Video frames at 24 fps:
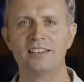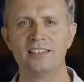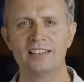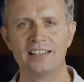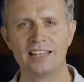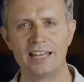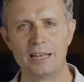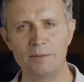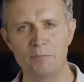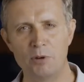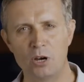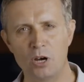
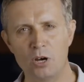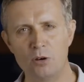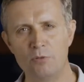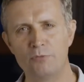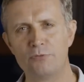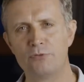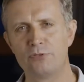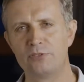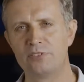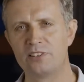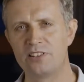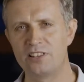I'm
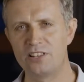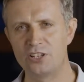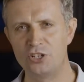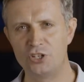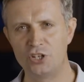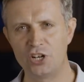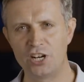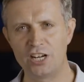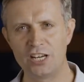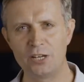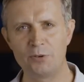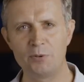hopeful that the
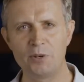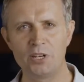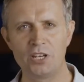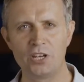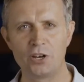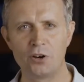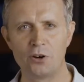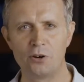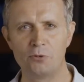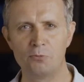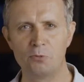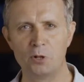journey we
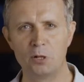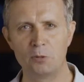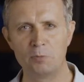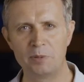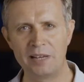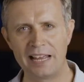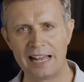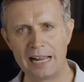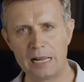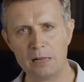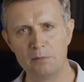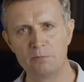go on will be
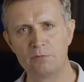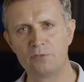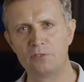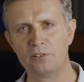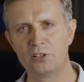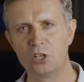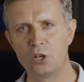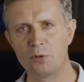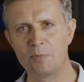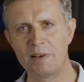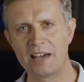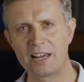helpful
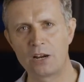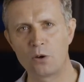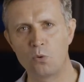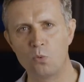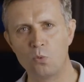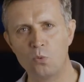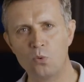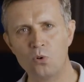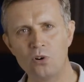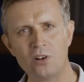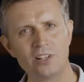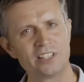no matter
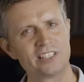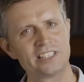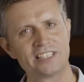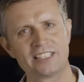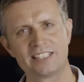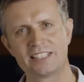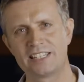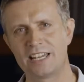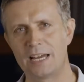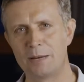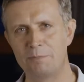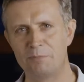what
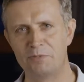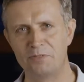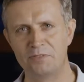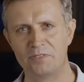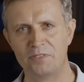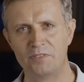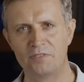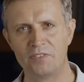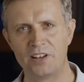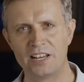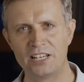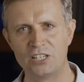type of
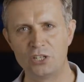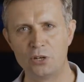event you're